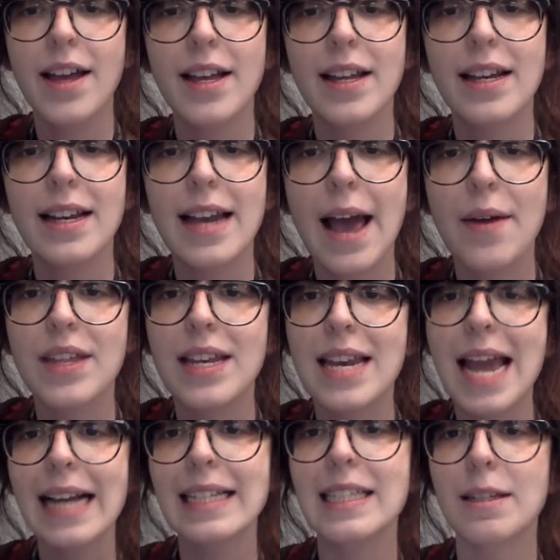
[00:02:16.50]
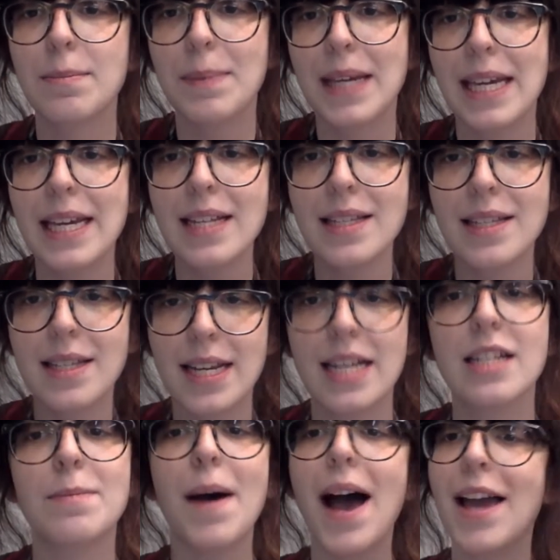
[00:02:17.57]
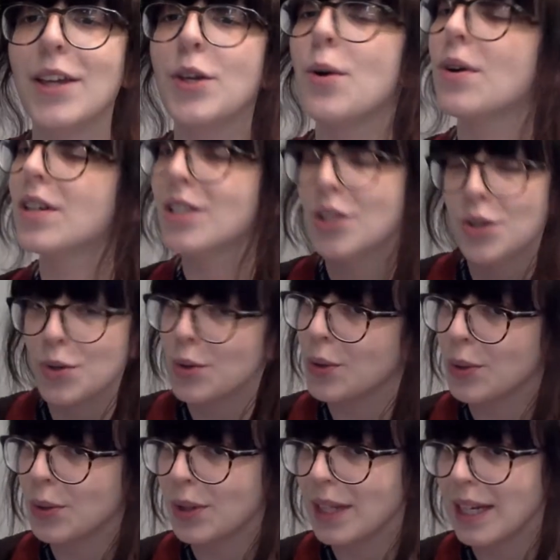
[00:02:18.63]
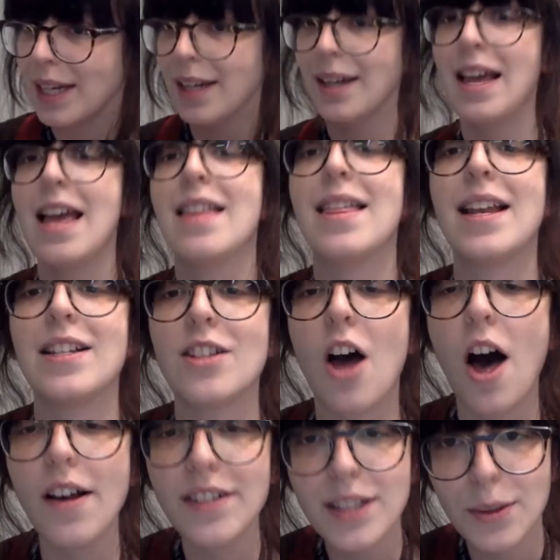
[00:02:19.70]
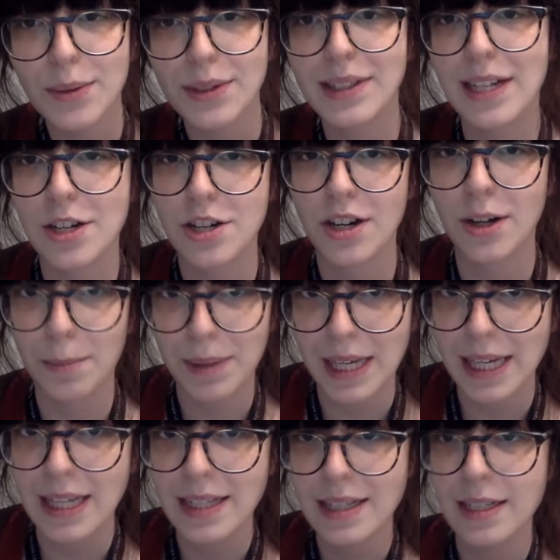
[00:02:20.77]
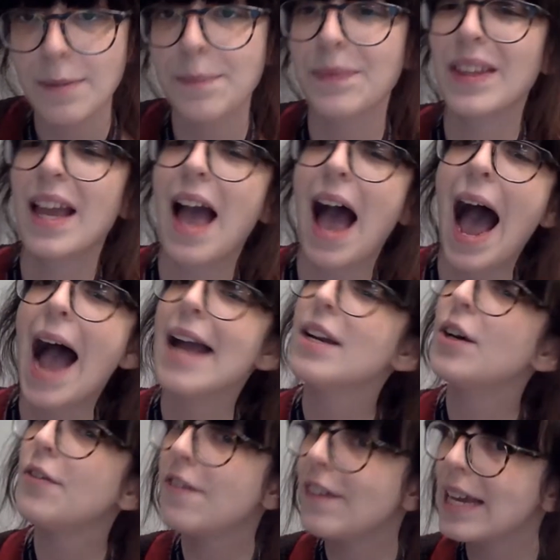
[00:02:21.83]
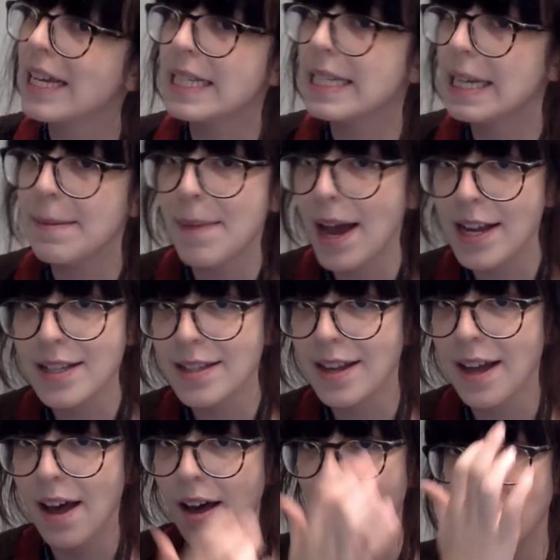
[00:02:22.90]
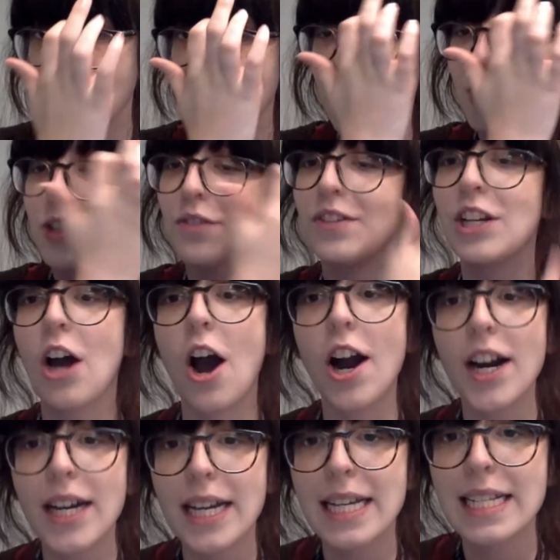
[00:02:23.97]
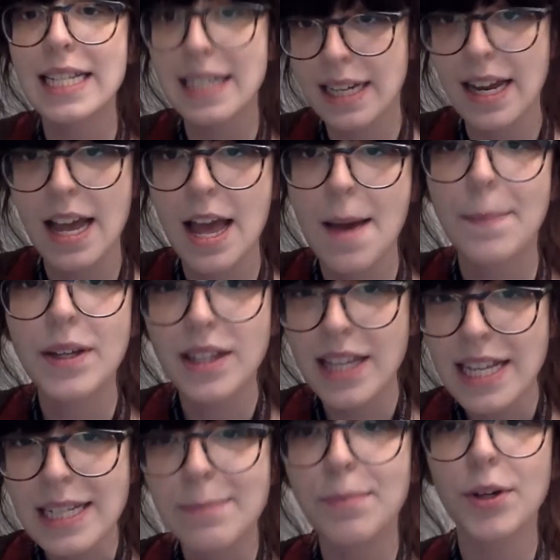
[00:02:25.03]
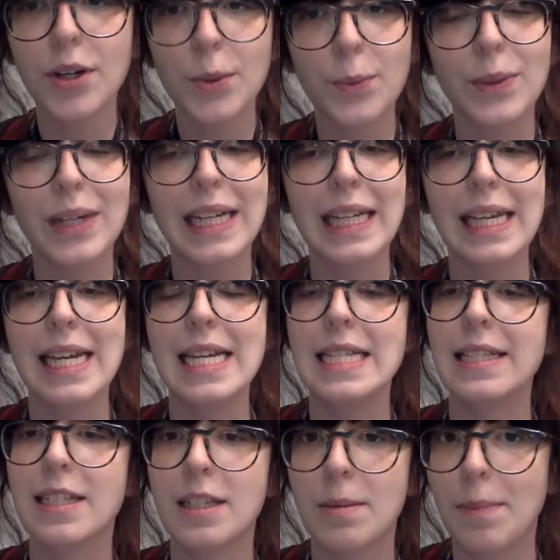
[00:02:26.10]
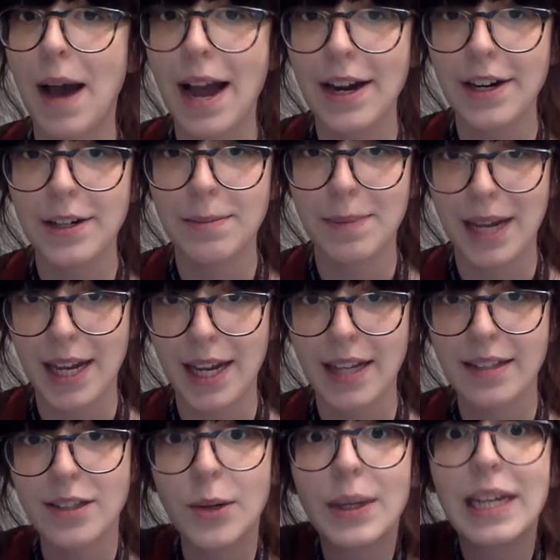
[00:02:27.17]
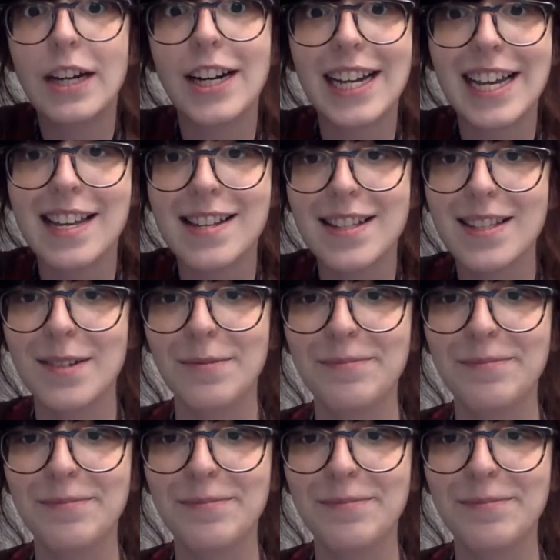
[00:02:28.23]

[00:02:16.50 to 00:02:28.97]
Now the next piece is by yours truly. That is also a digital piece. I don't fancy myself much of an artist, but this book really inspired me. So here it is.